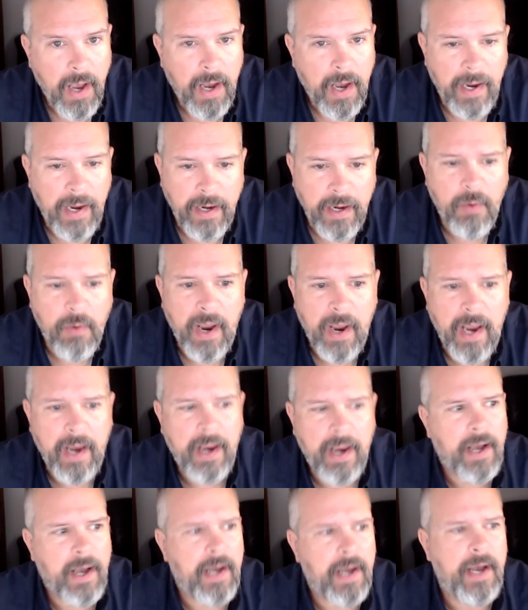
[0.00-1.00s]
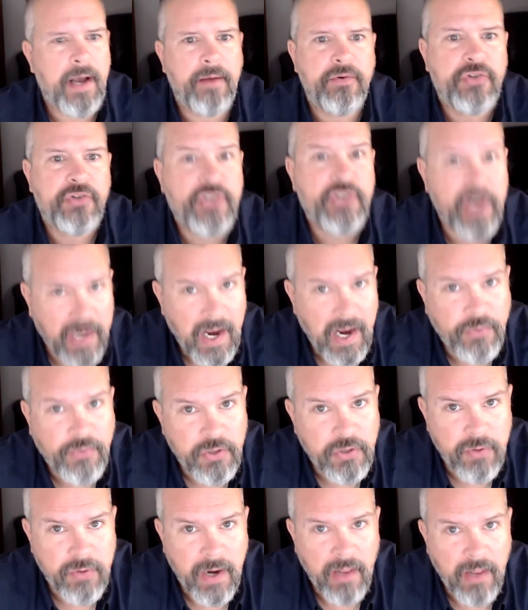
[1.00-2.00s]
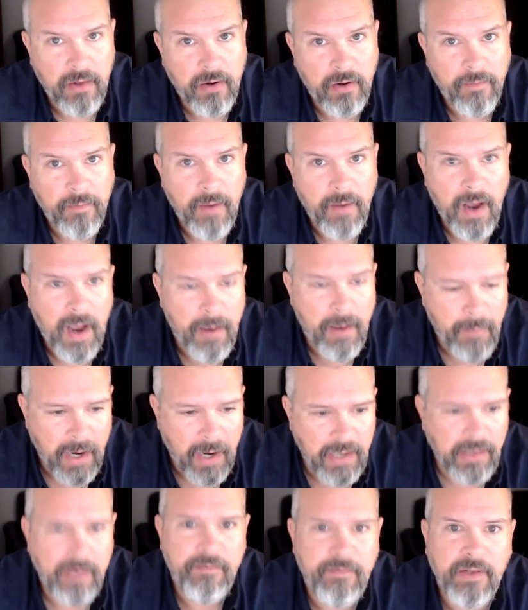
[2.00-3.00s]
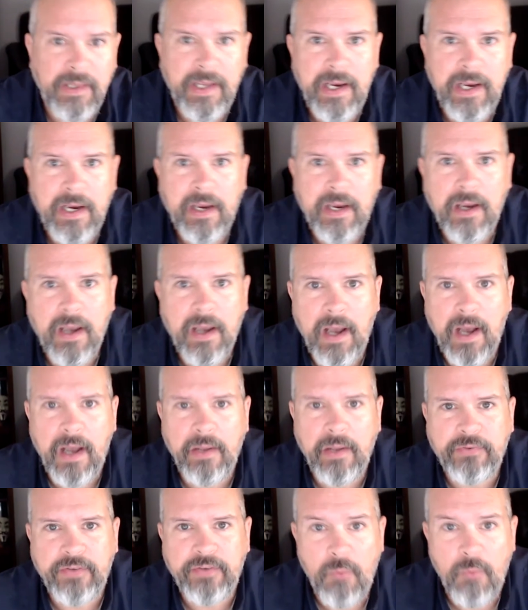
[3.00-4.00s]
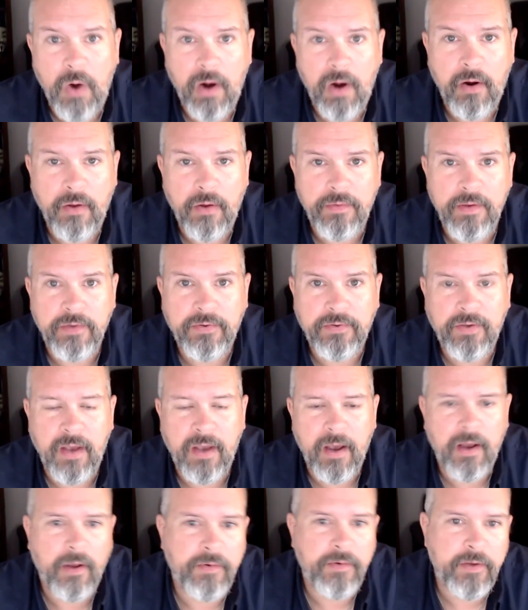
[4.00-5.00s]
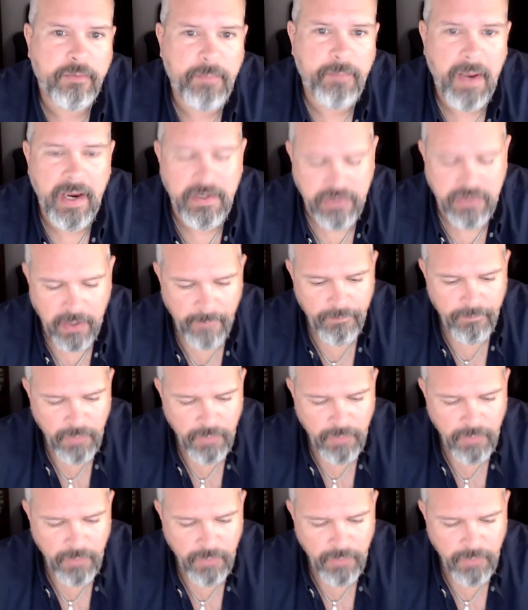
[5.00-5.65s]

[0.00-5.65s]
Anyway, uh, check out the trailer. I might leave a link uh, somewhere on this uh, on this page.